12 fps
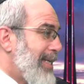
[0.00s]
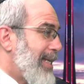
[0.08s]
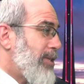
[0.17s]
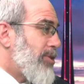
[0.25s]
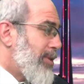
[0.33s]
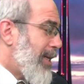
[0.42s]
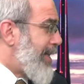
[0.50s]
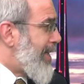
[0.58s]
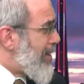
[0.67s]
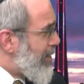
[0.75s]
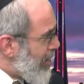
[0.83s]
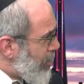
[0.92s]
internet
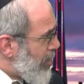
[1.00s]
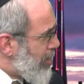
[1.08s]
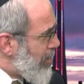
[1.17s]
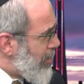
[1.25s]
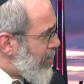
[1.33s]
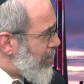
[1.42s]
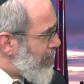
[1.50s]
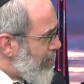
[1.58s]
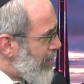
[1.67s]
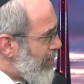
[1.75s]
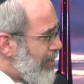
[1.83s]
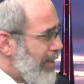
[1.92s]
addictions,
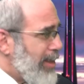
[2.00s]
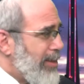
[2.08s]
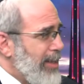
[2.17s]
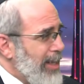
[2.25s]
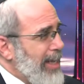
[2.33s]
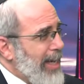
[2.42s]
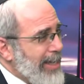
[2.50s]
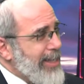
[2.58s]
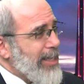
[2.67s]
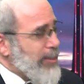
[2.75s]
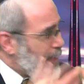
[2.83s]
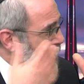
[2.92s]
and he
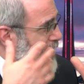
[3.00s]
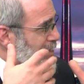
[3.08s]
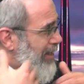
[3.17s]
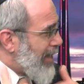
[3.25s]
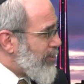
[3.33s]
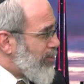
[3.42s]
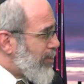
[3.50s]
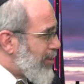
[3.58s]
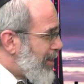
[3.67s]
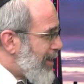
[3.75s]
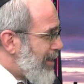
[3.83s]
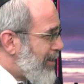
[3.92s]
has payas down to his
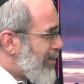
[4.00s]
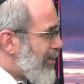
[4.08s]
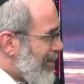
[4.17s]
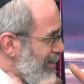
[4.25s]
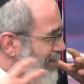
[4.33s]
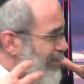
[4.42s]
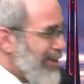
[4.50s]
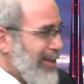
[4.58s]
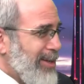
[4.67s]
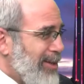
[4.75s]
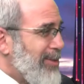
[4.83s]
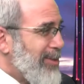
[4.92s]
knees. He's a
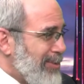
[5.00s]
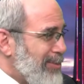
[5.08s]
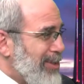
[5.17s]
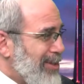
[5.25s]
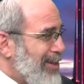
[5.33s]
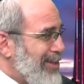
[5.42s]
real chassid.